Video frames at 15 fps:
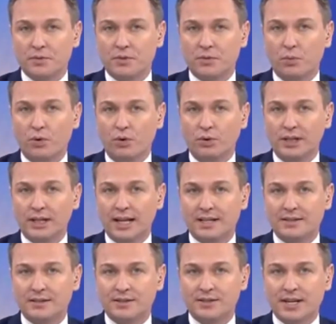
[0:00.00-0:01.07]
with the warning
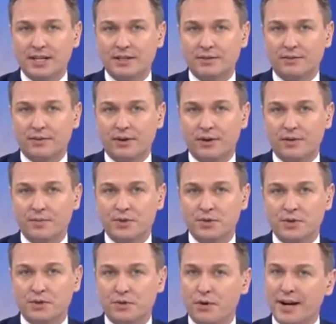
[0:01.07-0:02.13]
letters sent to firms
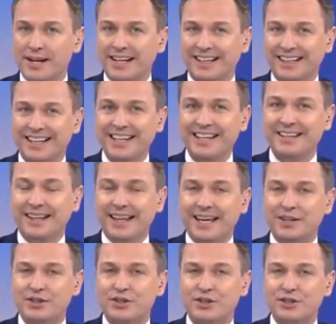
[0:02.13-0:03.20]
which threaten legal
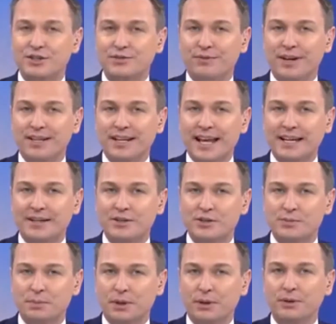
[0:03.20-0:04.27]
action to fight
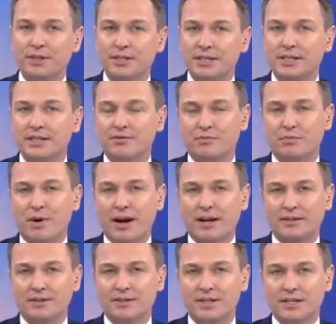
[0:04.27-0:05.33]
exploitative
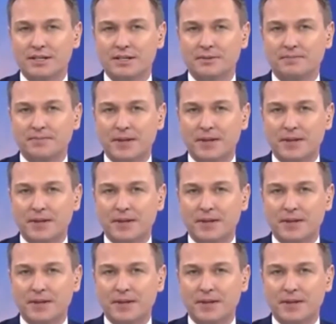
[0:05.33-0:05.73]
practices.